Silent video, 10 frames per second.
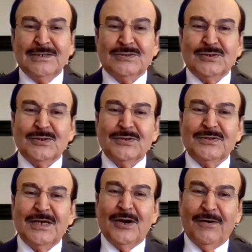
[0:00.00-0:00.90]
So
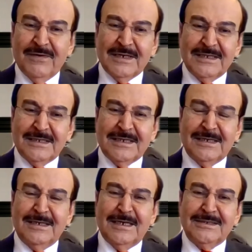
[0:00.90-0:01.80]
they offered
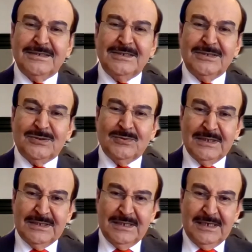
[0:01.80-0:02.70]
it in
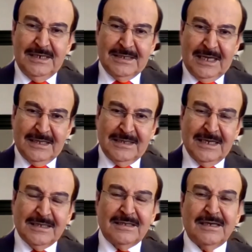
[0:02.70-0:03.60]
1928. At
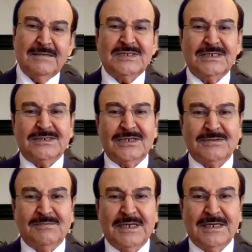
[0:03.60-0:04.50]
that time, Sir
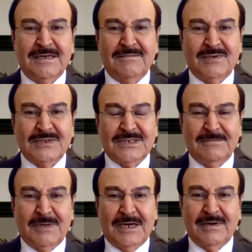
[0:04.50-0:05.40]
Charles Belgrave was
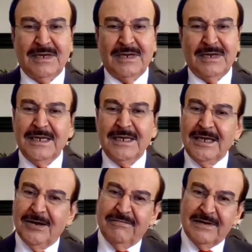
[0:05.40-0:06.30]
in Bahrain.
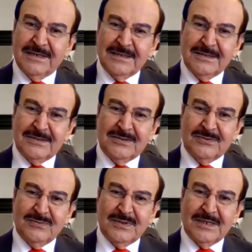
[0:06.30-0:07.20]
He offered
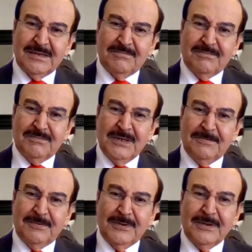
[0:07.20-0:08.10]
it to the
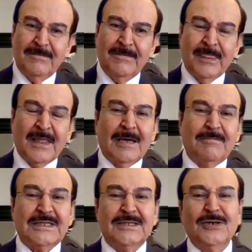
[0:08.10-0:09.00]
people,
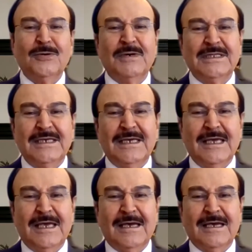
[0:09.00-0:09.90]
but
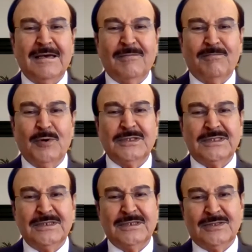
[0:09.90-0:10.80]
nobody
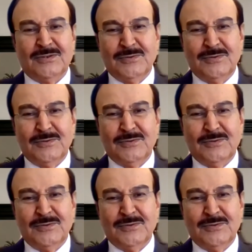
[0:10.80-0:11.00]
wanted